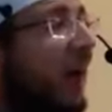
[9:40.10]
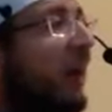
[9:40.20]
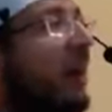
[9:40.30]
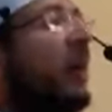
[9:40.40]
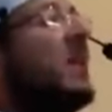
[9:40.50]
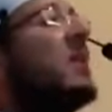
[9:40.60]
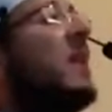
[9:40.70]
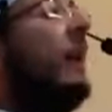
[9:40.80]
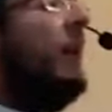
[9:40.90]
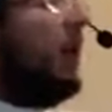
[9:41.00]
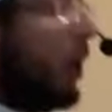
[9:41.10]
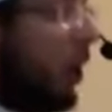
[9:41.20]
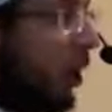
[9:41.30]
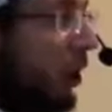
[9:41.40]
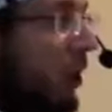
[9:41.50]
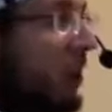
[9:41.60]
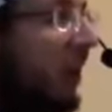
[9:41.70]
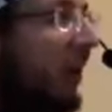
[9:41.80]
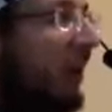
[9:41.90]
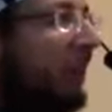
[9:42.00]
in the Islamic laws,
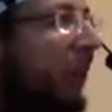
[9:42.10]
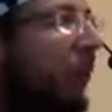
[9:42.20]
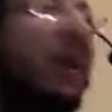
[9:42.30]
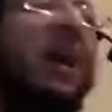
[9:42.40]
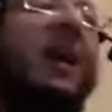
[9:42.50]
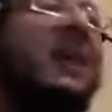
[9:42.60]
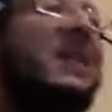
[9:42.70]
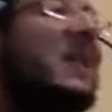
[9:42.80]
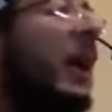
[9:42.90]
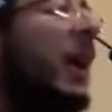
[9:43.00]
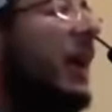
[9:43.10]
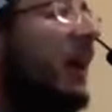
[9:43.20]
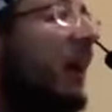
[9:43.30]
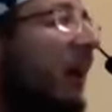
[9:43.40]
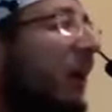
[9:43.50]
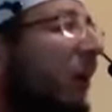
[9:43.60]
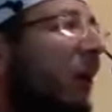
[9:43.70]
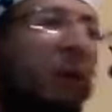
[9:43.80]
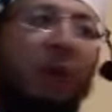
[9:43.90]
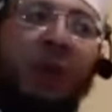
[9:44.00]
we cannot say
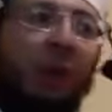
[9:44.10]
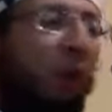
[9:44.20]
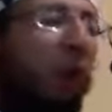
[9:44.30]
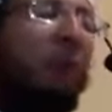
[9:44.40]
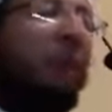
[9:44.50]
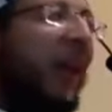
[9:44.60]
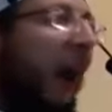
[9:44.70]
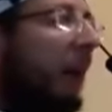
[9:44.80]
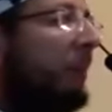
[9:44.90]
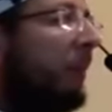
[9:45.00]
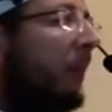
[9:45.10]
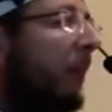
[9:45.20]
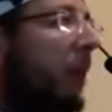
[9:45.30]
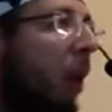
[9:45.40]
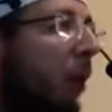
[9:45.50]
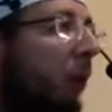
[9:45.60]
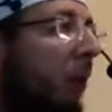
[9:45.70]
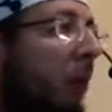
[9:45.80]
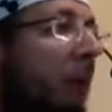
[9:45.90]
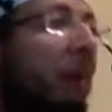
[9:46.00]
new good bid'ah. No,
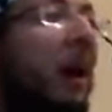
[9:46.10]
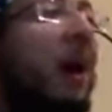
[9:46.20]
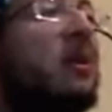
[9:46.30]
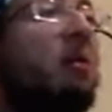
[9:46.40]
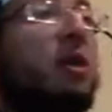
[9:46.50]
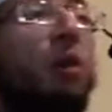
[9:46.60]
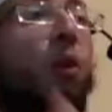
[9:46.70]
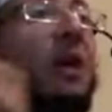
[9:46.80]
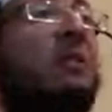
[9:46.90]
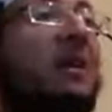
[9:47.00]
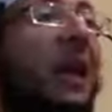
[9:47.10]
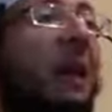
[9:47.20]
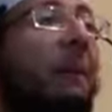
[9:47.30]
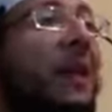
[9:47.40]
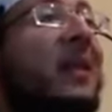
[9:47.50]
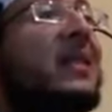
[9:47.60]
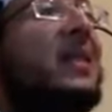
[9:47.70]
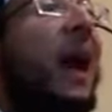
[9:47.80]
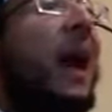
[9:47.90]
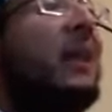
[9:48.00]
because Rasulullah and that's
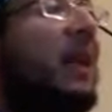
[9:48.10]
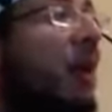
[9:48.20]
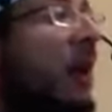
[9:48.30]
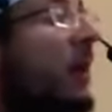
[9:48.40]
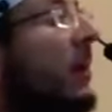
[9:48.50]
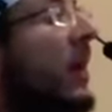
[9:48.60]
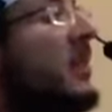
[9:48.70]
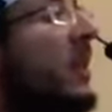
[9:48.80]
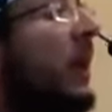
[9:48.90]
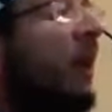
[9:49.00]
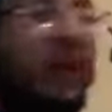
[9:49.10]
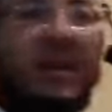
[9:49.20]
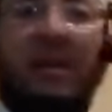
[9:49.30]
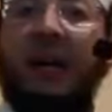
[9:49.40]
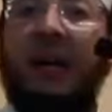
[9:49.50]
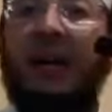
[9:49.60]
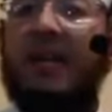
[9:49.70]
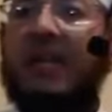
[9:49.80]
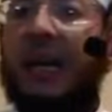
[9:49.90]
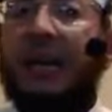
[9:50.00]
the hadith, that's the evidence. He
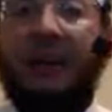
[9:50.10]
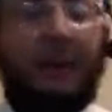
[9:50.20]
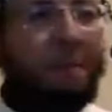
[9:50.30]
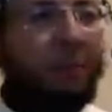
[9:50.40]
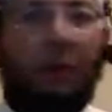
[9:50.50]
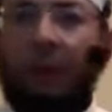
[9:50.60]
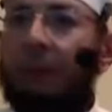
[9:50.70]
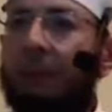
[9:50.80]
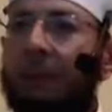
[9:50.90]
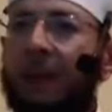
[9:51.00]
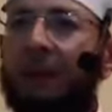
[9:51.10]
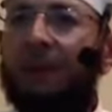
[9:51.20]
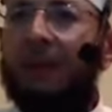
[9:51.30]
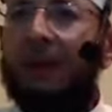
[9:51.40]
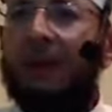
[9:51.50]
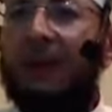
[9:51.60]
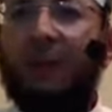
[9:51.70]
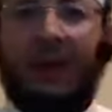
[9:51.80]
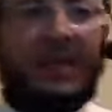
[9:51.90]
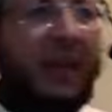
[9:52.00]
said, you remember?
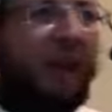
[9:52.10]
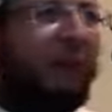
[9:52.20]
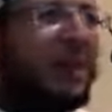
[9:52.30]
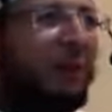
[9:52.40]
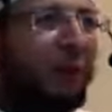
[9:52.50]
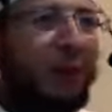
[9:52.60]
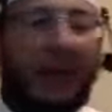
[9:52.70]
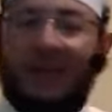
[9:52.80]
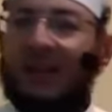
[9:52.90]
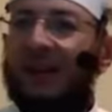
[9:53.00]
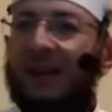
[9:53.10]
What's the evidence for that?